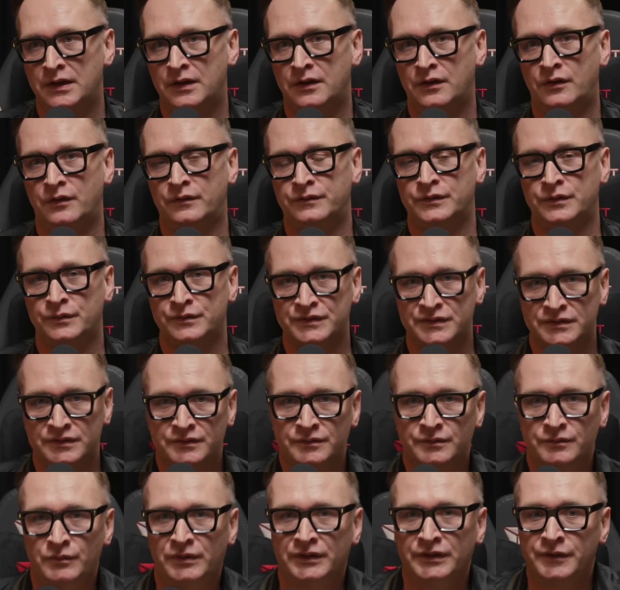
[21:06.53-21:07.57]
of
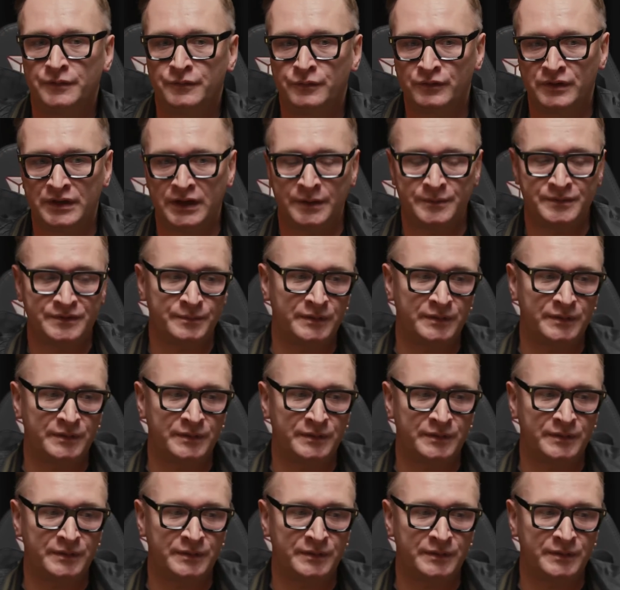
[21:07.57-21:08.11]
those wonderful games.